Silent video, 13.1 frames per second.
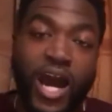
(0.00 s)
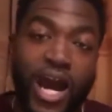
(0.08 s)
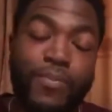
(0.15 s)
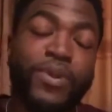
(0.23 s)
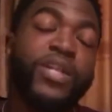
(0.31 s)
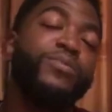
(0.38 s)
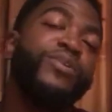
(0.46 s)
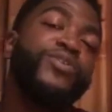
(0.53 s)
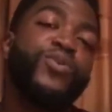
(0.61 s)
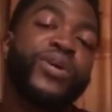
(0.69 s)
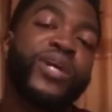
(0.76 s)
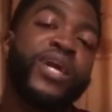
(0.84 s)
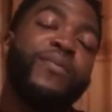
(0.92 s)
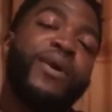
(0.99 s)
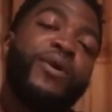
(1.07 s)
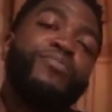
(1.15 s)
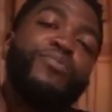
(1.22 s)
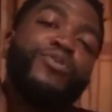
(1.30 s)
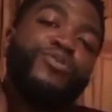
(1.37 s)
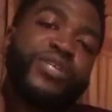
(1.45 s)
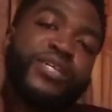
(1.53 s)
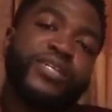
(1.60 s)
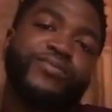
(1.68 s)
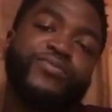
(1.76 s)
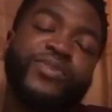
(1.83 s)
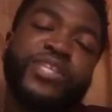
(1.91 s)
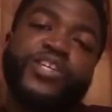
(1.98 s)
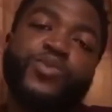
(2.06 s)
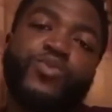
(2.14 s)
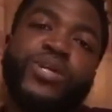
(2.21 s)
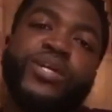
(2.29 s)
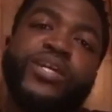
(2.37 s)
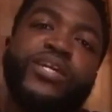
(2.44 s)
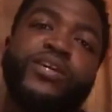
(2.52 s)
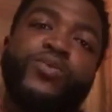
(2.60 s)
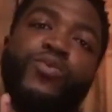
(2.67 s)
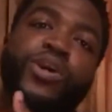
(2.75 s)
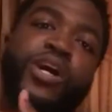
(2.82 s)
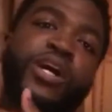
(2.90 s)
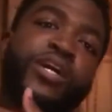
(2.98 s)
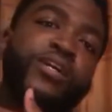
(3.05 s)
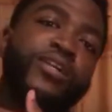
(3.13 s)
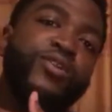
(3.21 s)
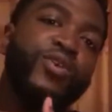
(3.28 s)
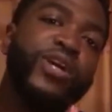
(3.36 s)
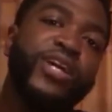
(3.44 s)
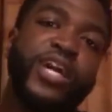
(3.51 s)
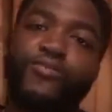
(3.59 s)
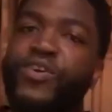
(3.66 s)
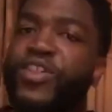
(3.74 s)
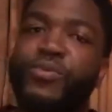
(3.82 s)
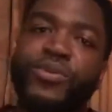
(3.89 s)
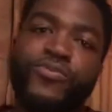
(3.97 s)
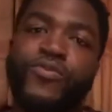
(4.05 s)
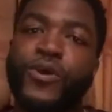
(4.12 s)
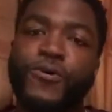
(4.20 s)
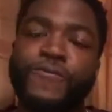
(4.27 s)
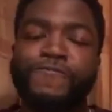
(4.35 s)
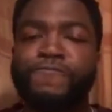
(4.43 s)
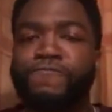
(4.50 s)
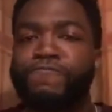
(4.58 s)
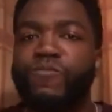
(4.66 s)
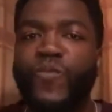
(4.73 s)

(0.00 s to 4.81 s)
I'm gonna be talking about music. This week, we are looking at rhythm and flow,